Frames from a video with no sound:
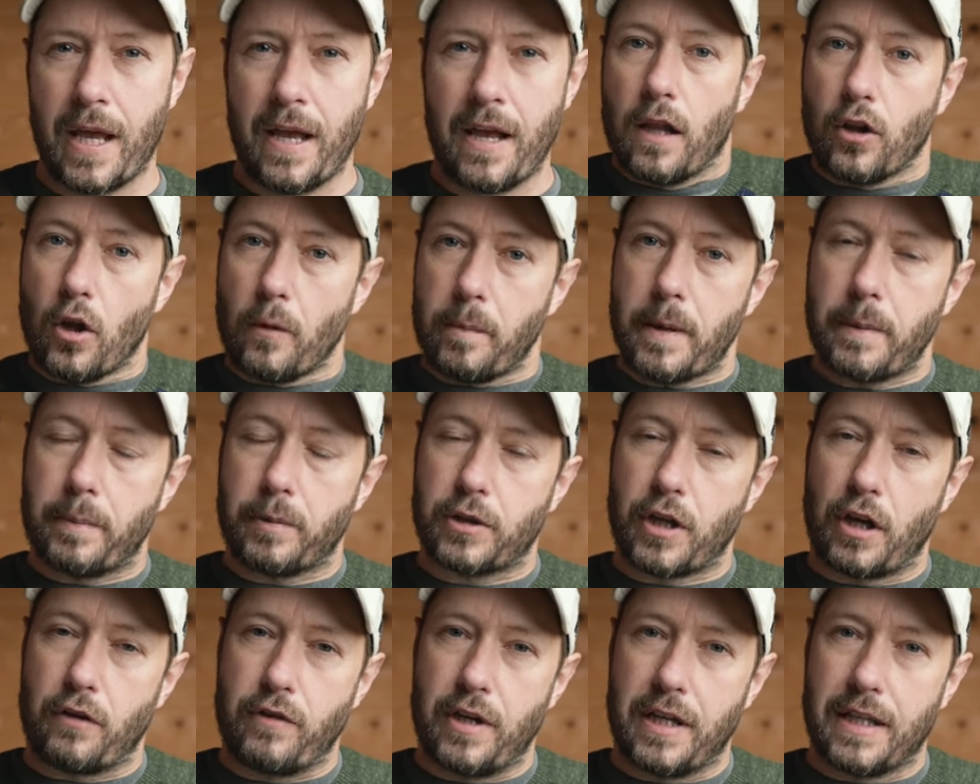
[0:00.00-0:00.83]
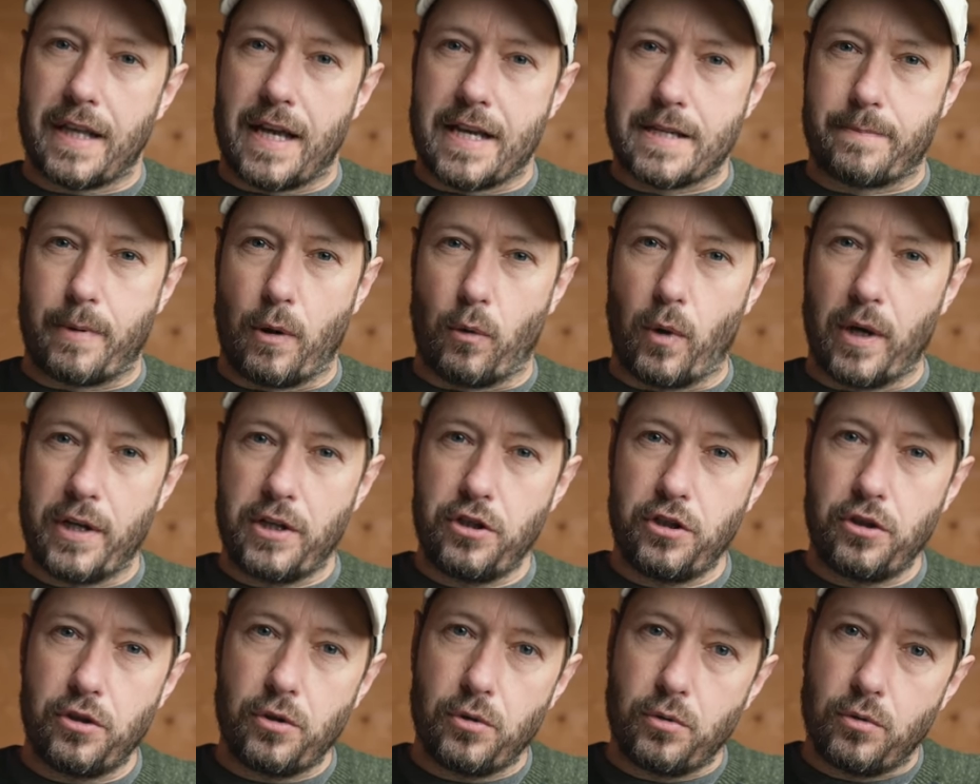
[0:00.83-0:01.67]
A lot of people don't realize, but when
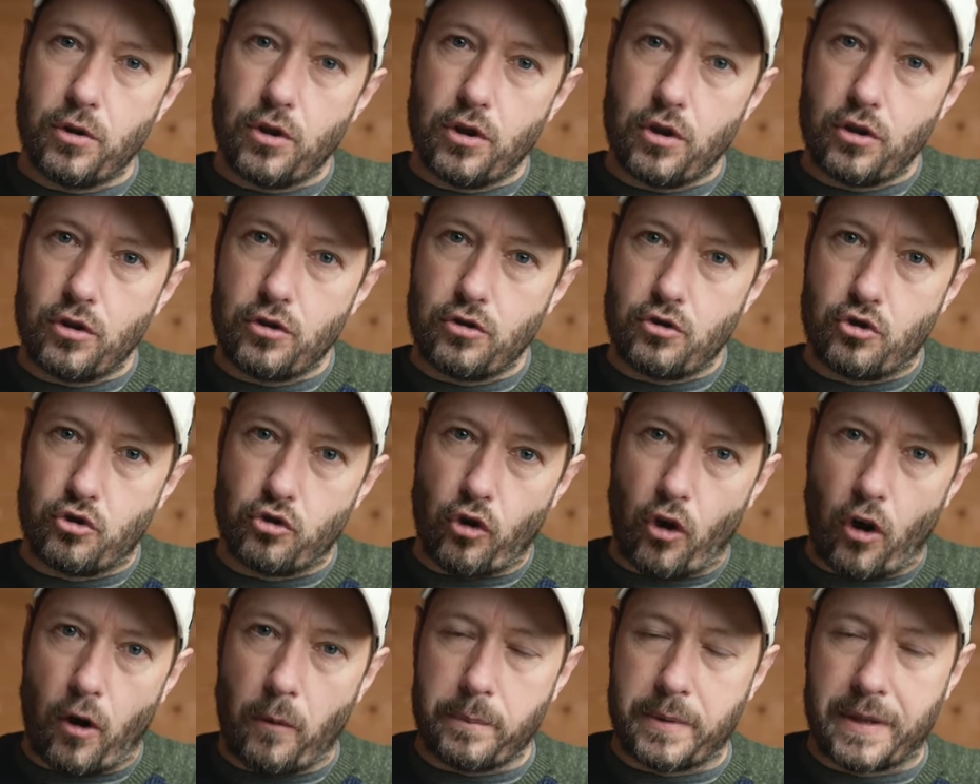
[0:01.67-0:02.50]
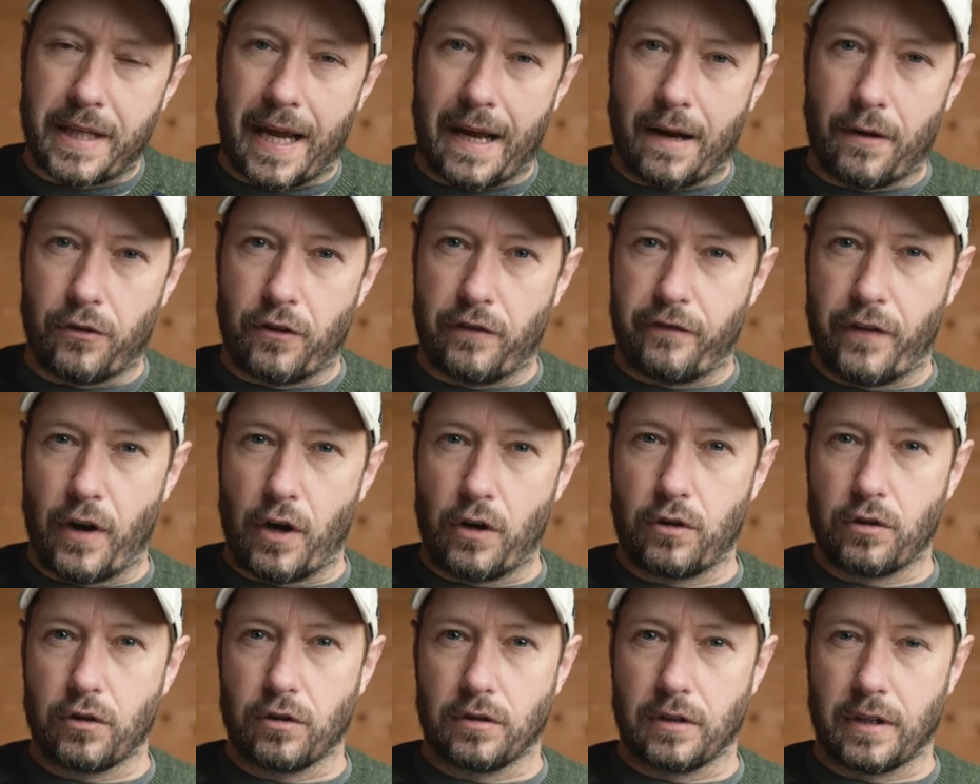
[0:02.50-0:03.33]
you drop down the
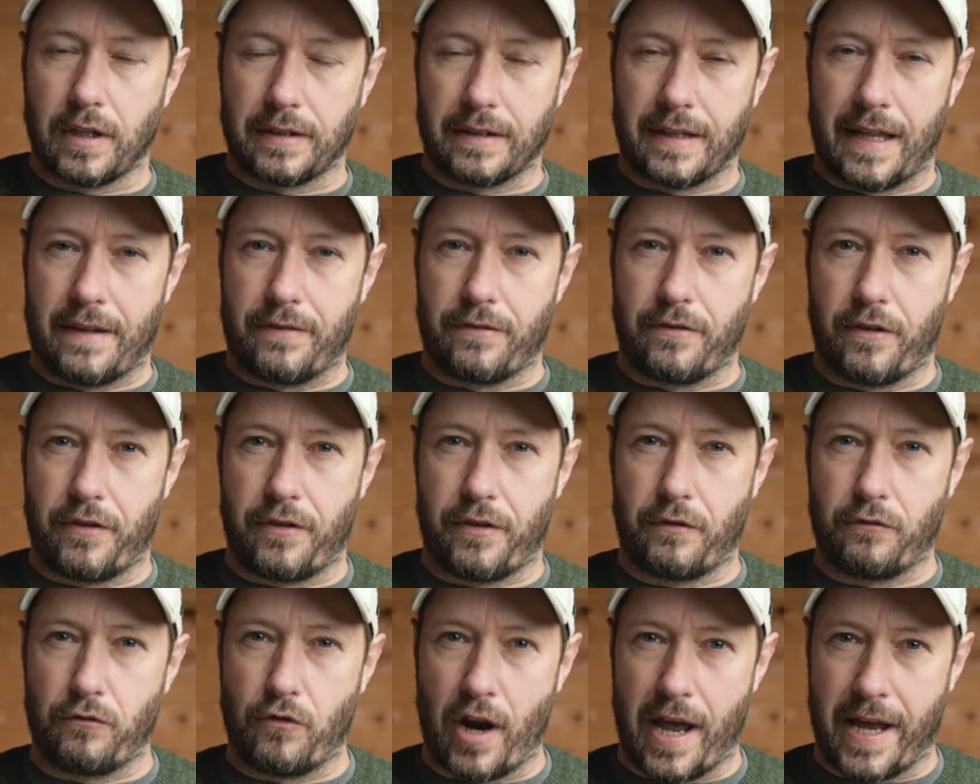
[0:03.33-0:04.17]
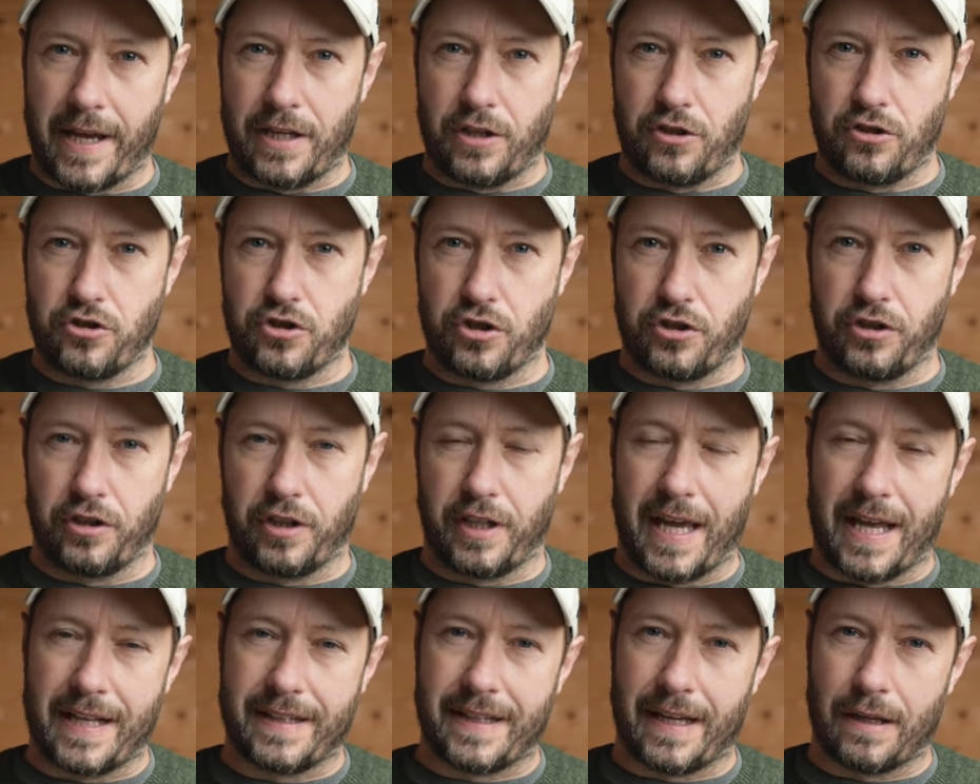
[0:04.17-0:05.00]
focal length range and you
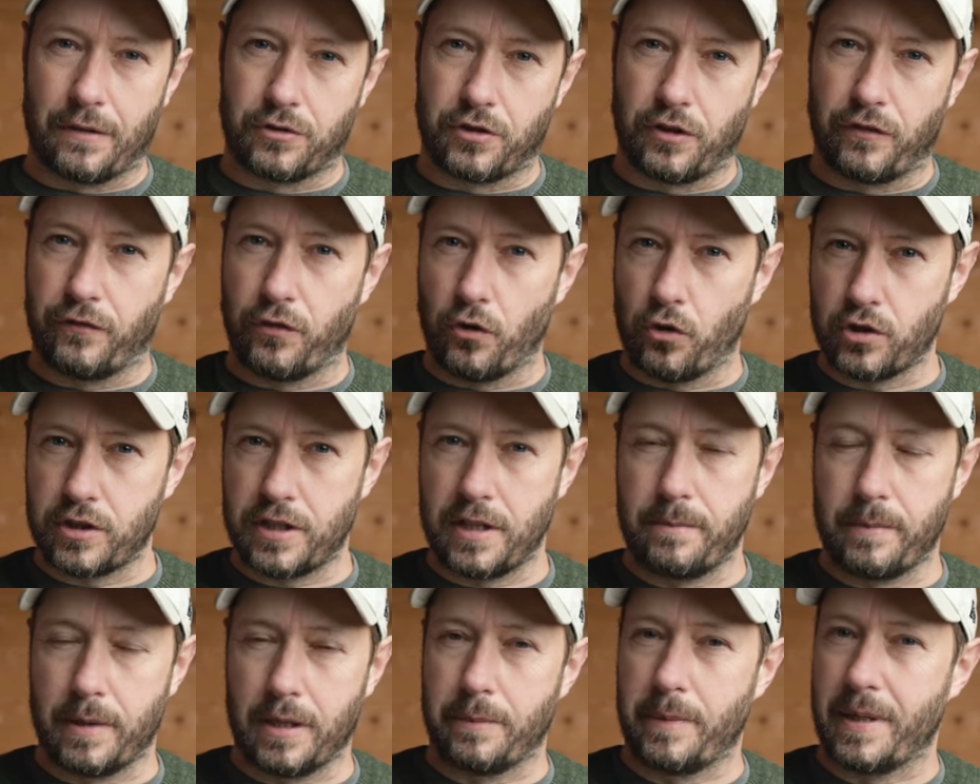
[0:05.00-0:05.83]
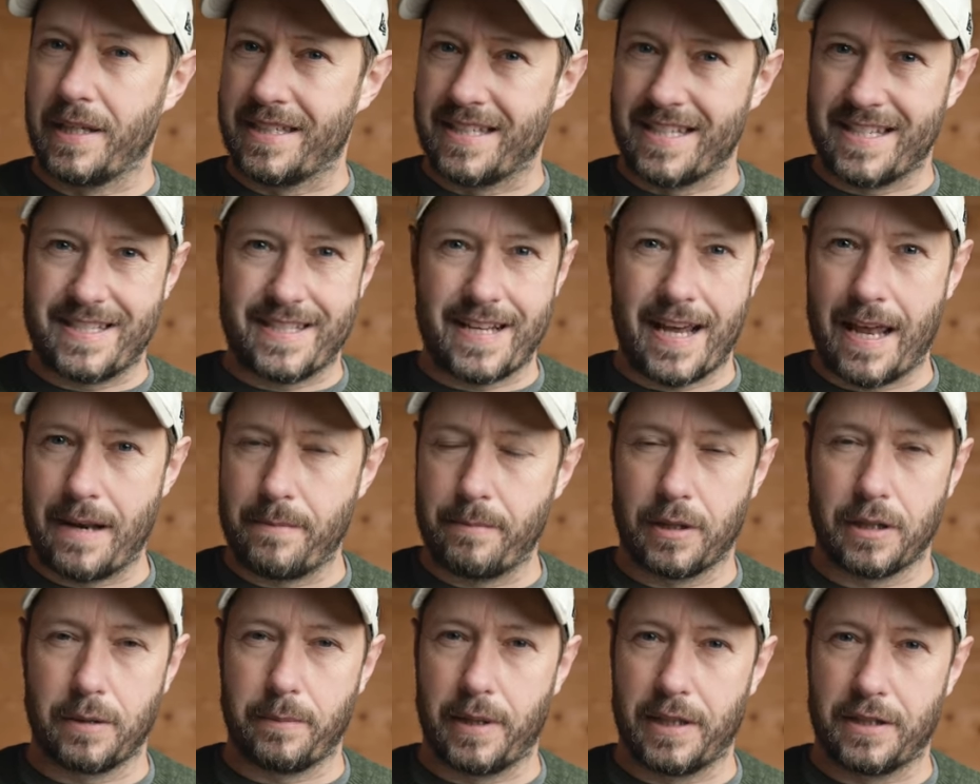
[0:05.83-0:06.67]
get down to 14 millimeters, 10
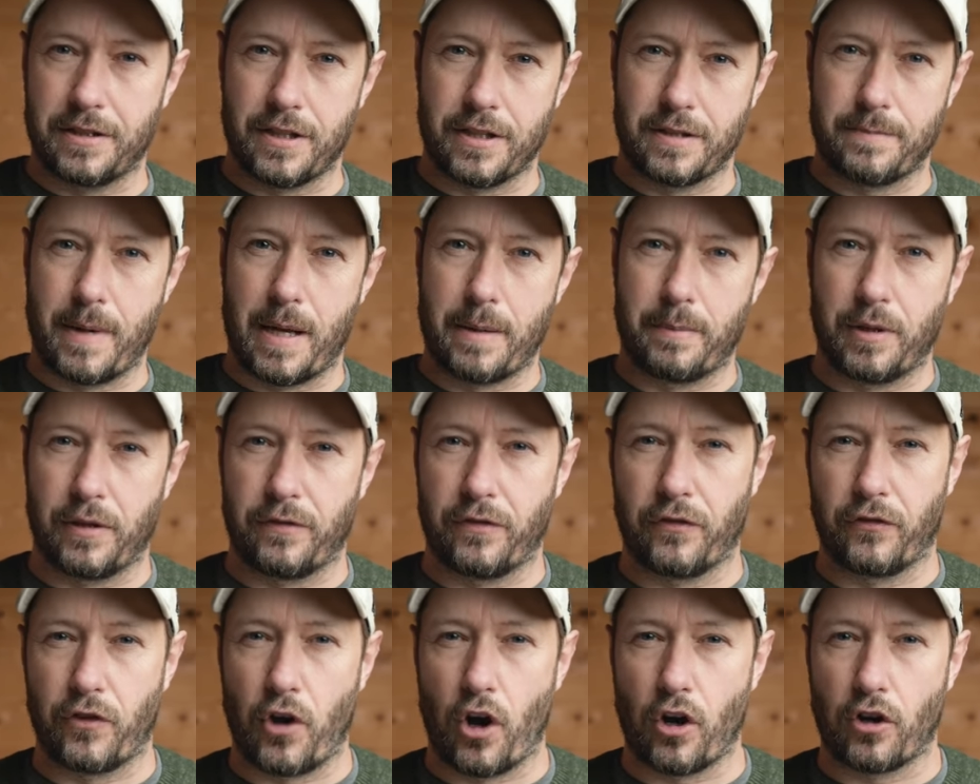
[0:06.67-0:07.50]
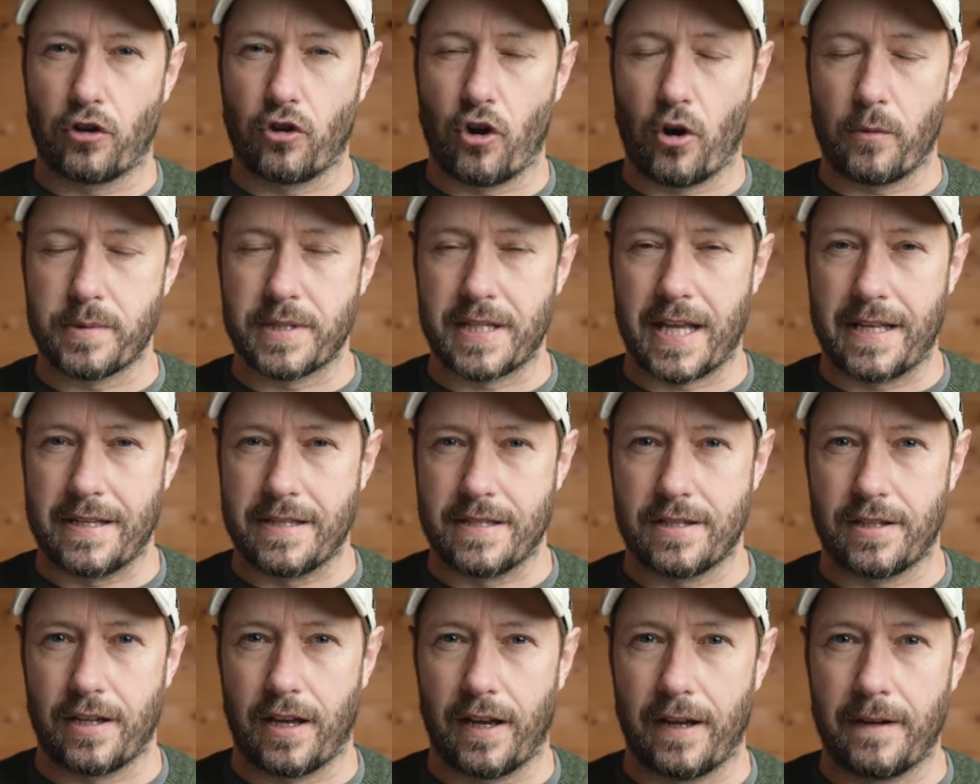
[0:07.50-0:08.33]
millimeters, maybe if you've got a crop
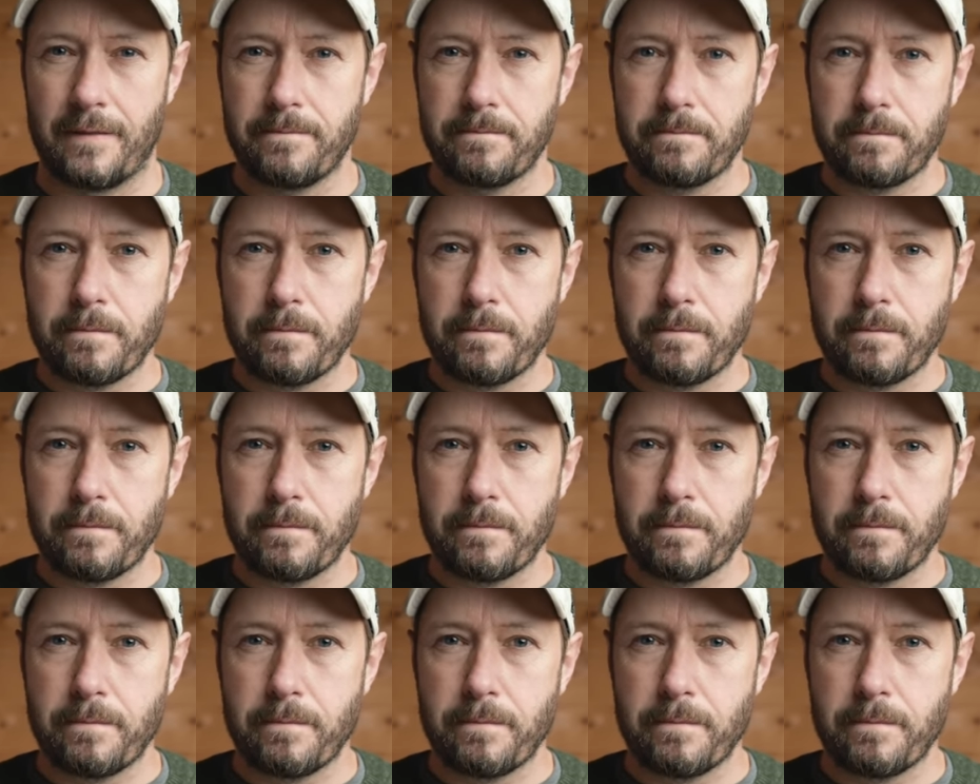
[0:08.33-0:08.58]
sensor,